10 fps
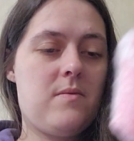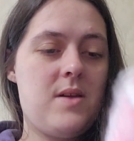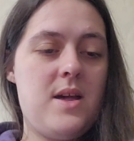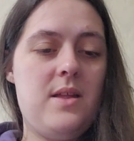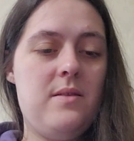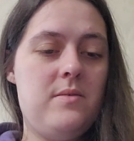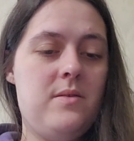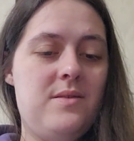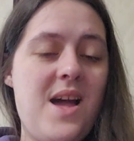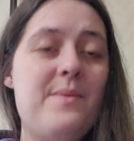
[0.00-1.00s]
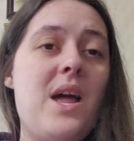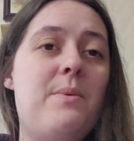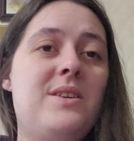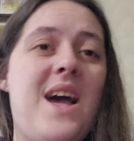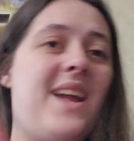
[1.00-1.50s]
kind of. I'm the type
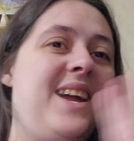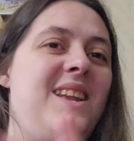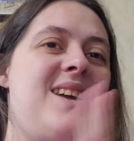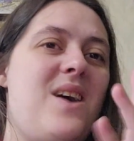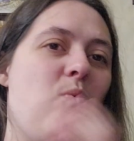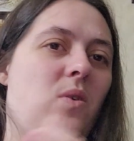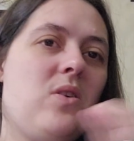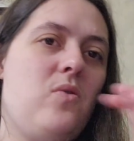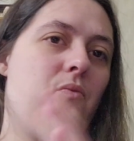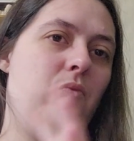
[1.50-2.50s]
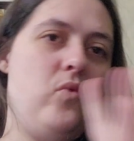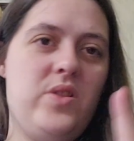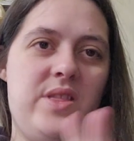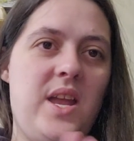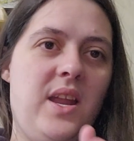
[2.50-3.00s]
of person I cannot work on
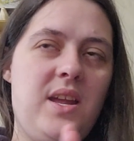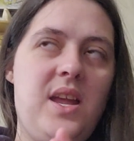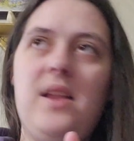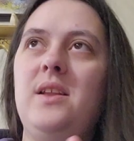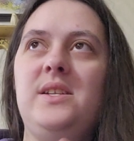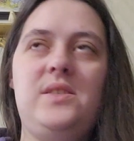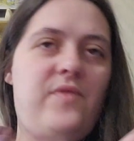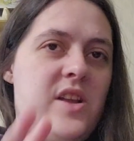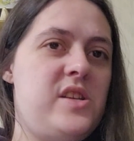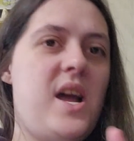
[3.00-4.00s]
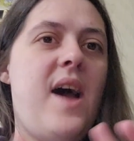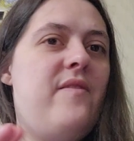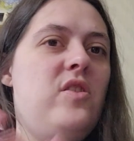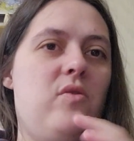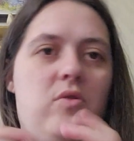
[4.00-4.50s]
one thing and just finish it. I
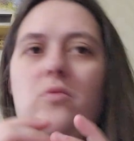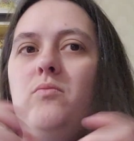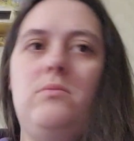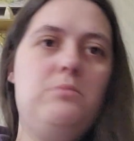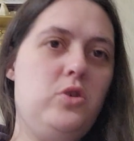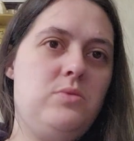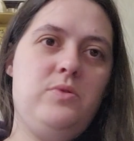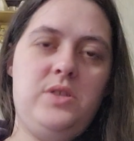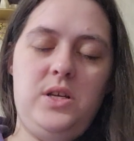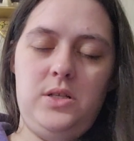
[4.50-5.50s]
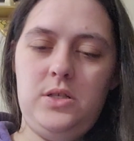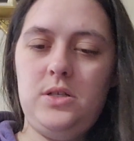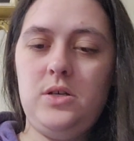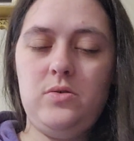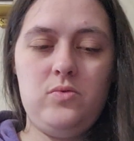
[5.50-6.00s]
have to do multiple times.
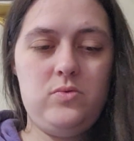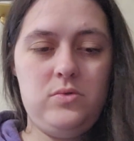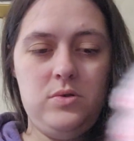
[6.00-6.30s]
So,